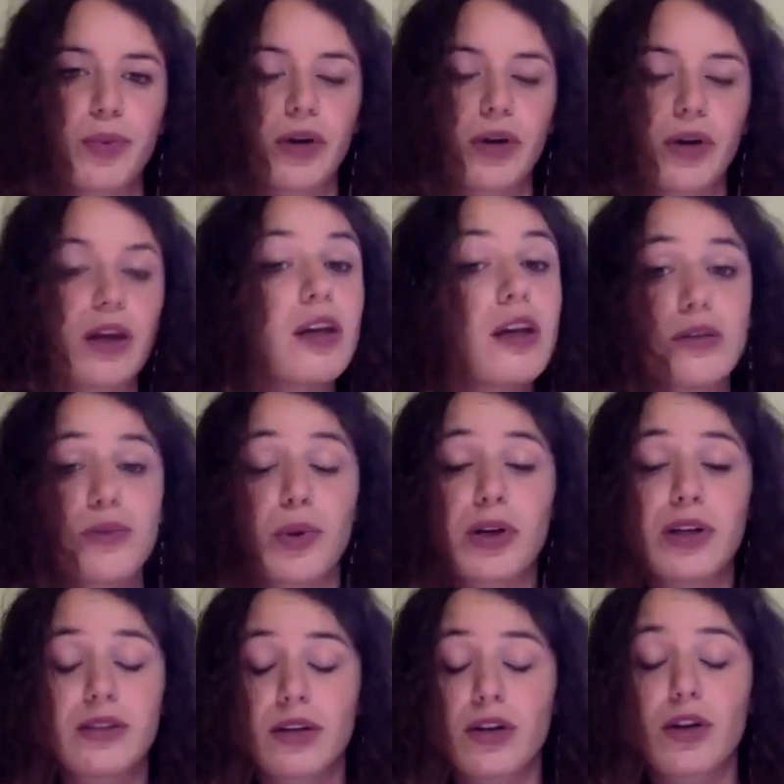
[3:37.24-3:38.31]
his
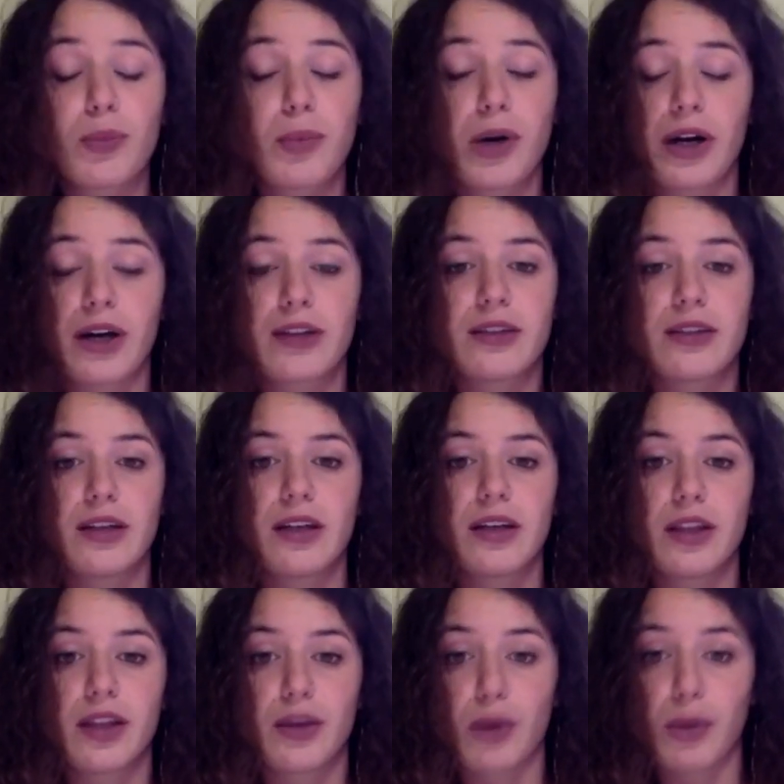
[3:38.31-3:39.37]
political
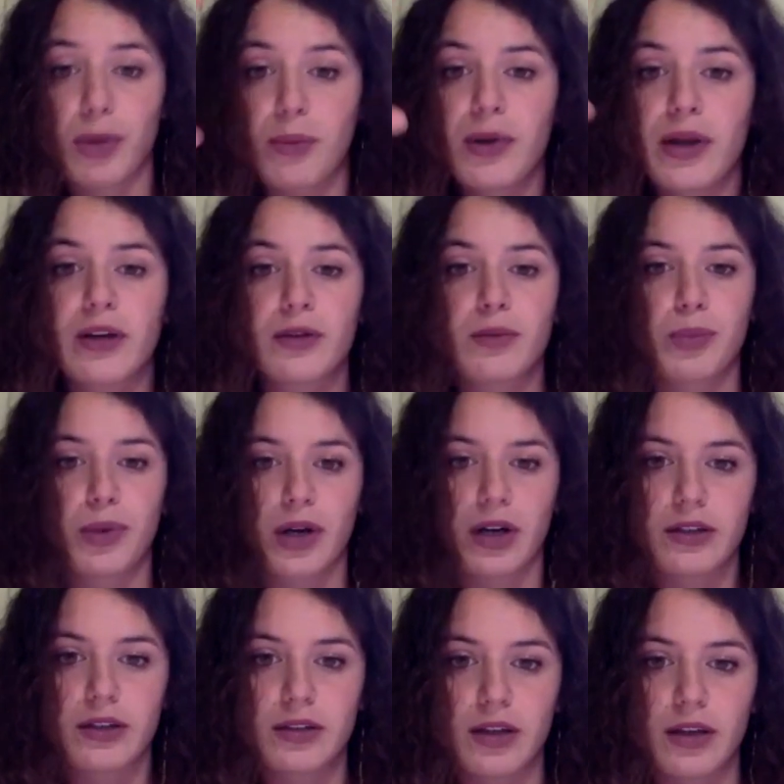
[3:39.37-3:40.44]
party, the Republican
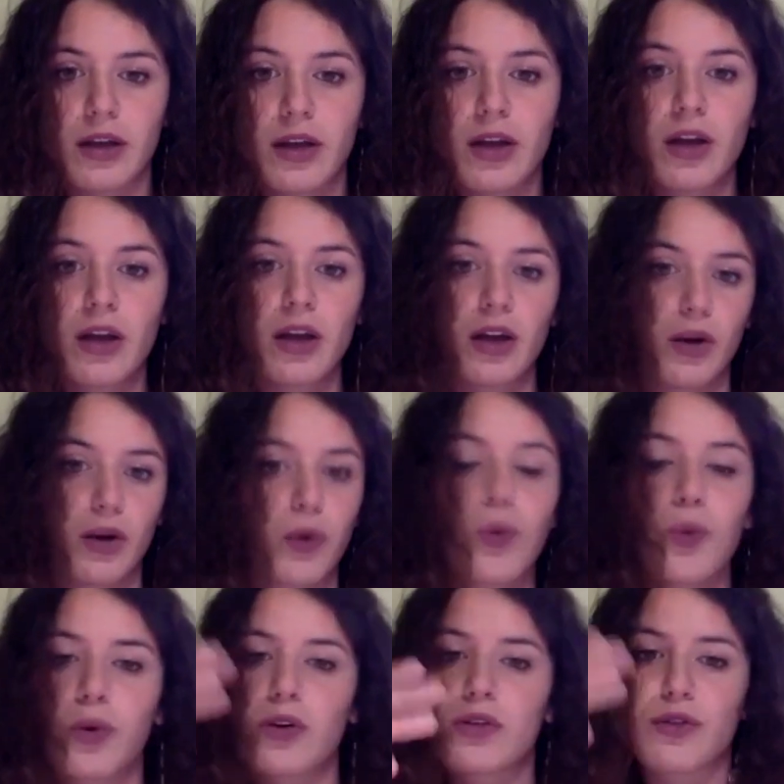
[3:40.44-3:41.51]
Party, who
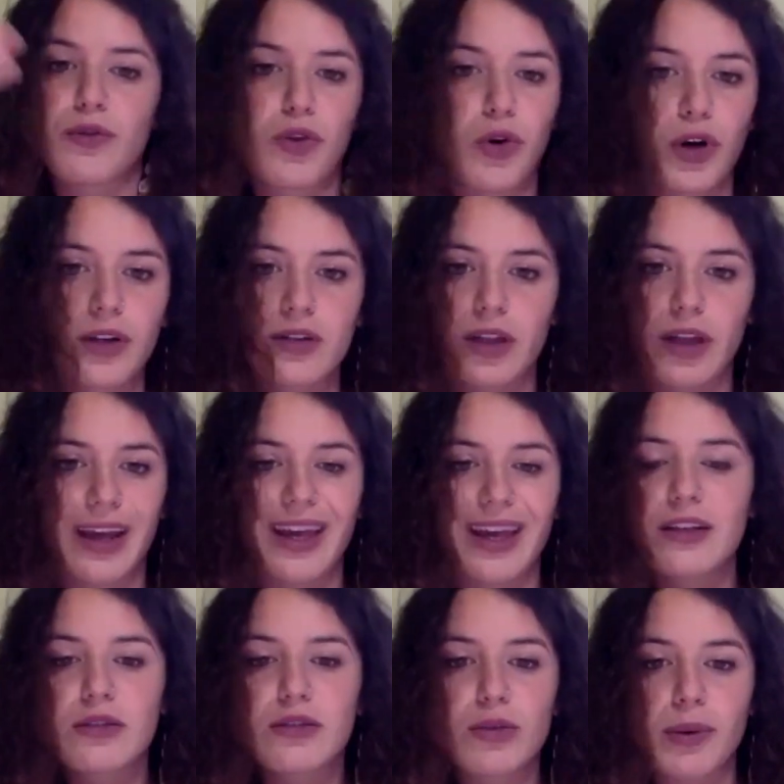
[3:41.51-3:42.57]
was, of course,
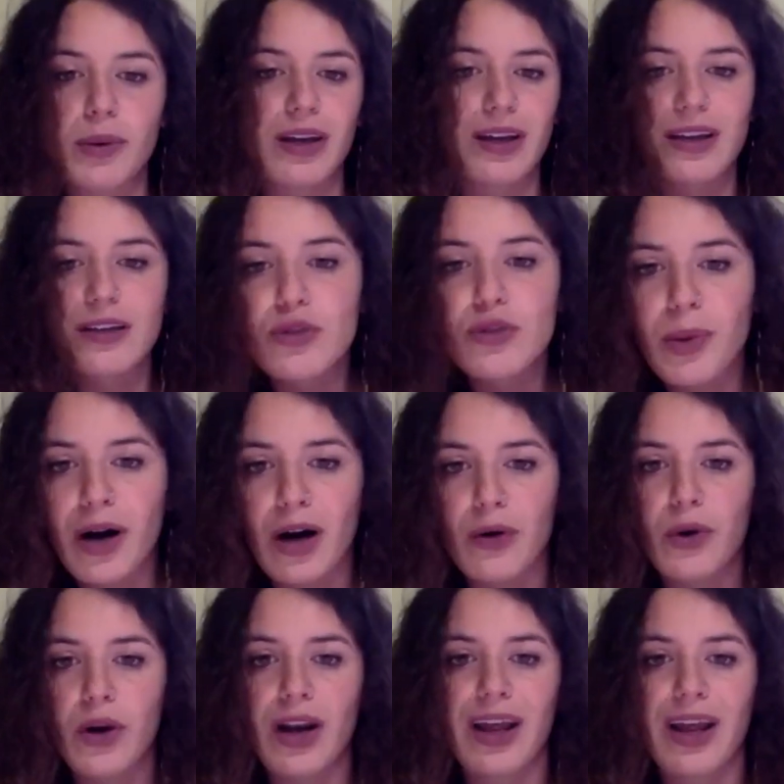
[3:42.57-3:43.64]
into
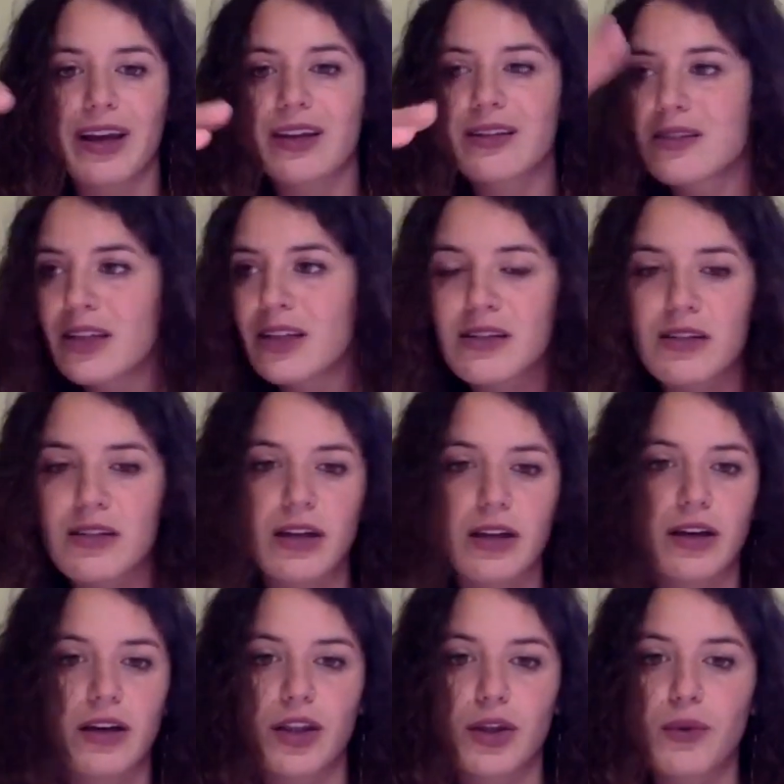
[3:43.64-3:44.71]
power since
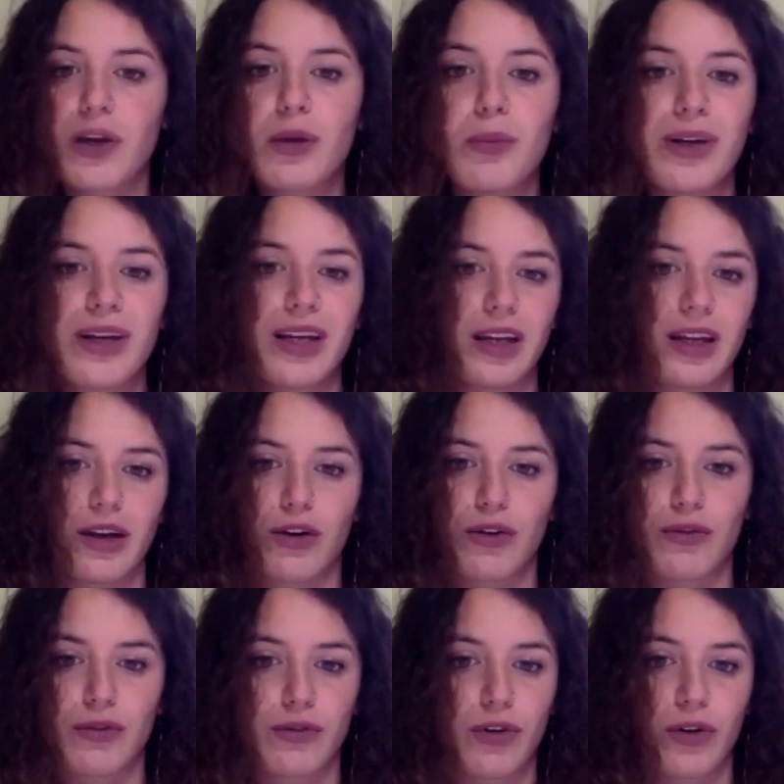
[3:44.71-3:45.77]
the really beginning
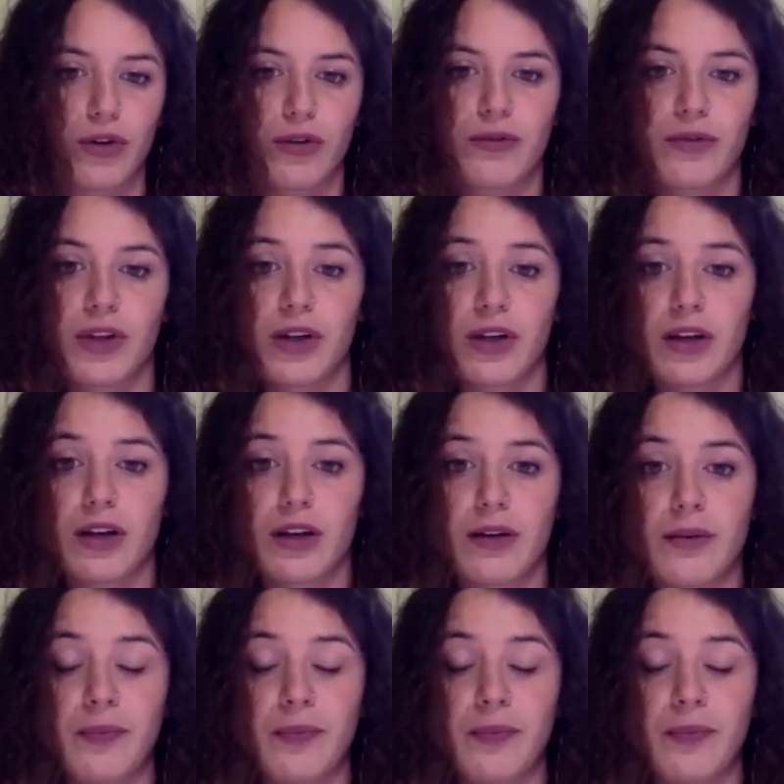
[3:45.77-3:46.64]
of the